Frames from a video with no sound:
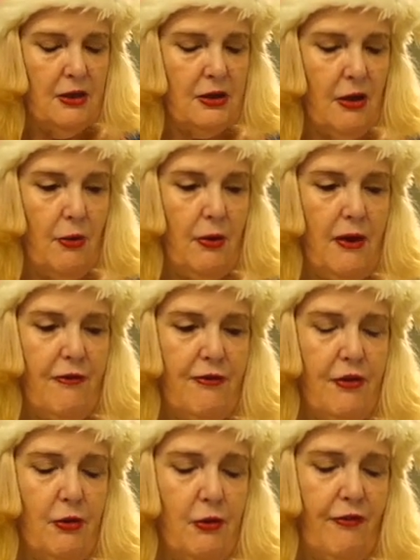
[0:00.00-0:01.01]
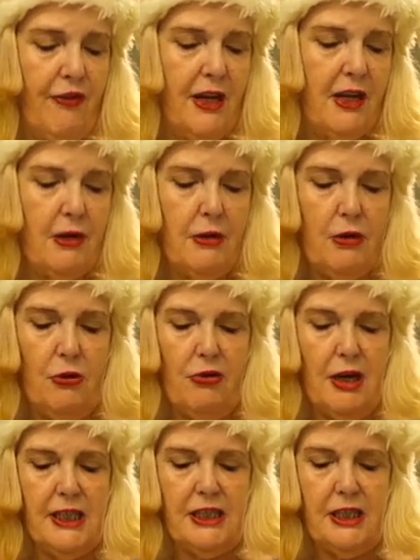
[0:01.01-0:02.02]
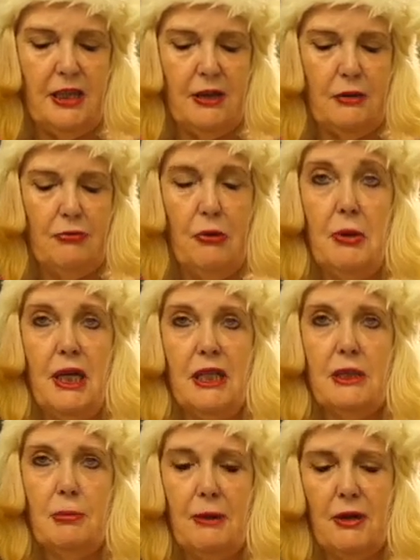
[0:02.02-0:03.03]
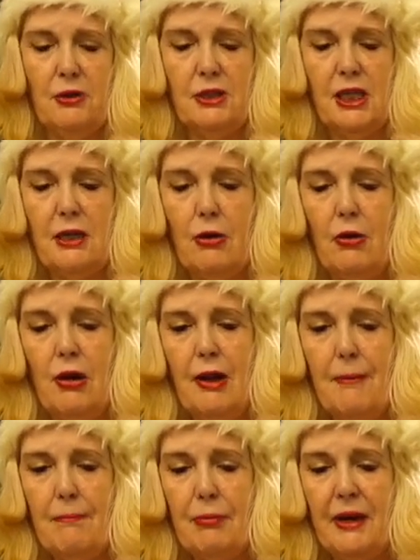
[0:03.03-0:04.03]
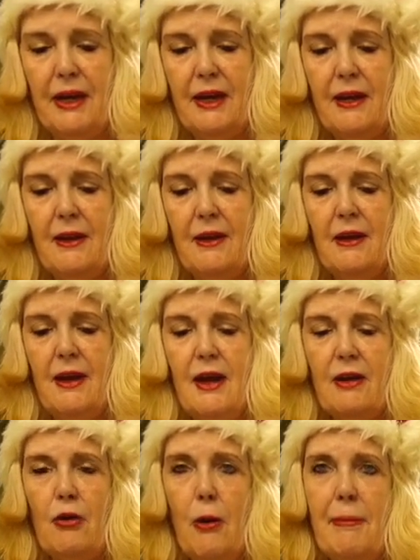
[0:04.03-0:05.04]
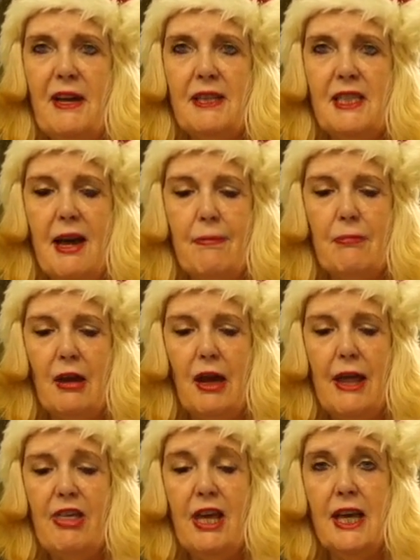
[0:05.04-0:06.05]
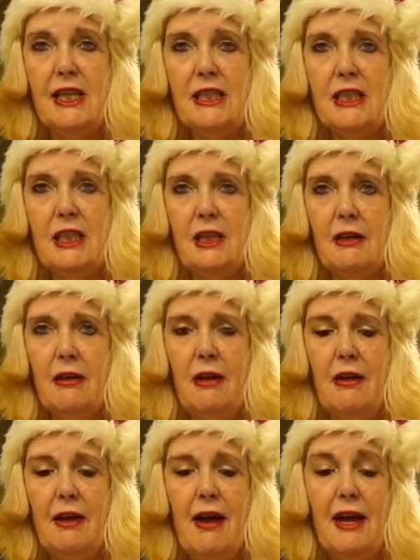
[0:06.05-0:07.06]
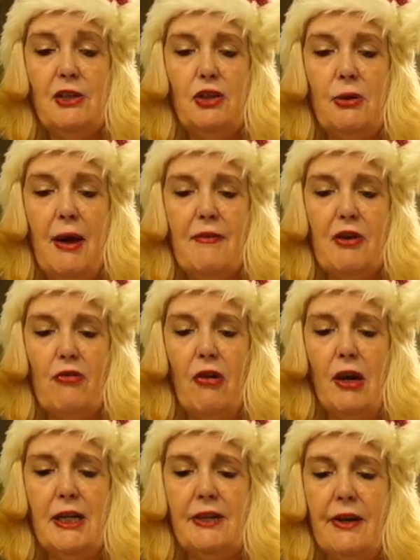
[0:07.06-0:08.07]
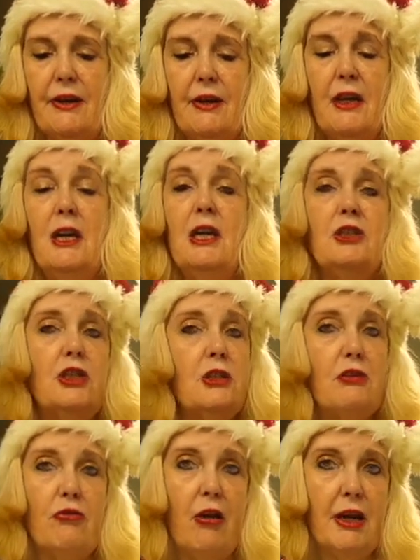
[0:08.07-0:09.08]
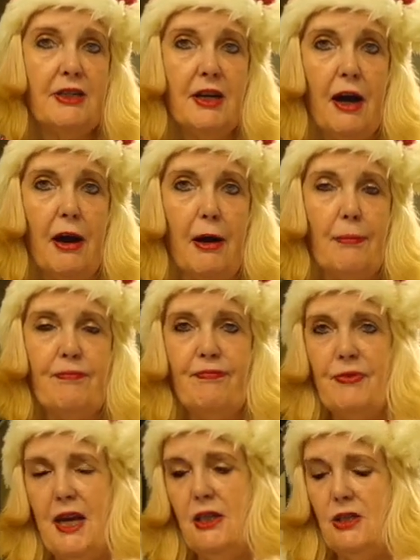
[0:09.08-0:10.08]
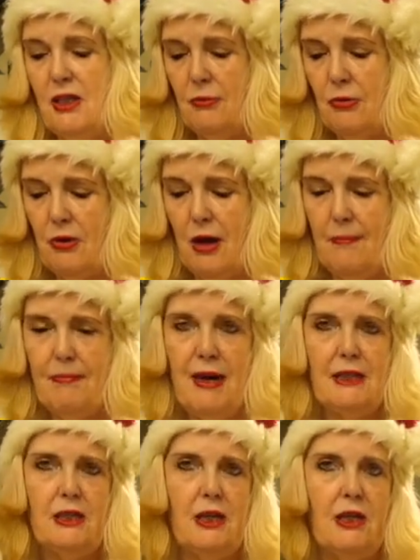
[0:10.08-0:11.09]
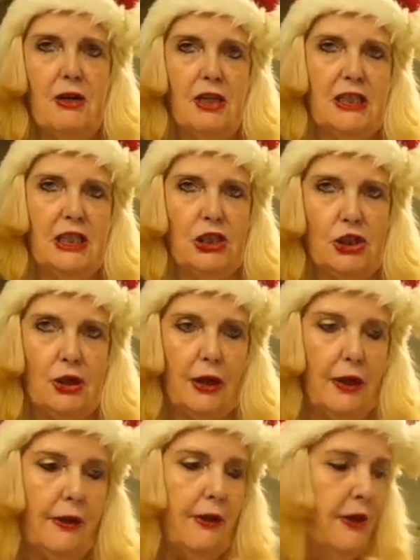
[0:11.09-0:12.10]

So if you think that your icing is ruined because it got lumpy and got a bit damp like this, and you have a grinder, just grind it up and it will come back to the icing sugar.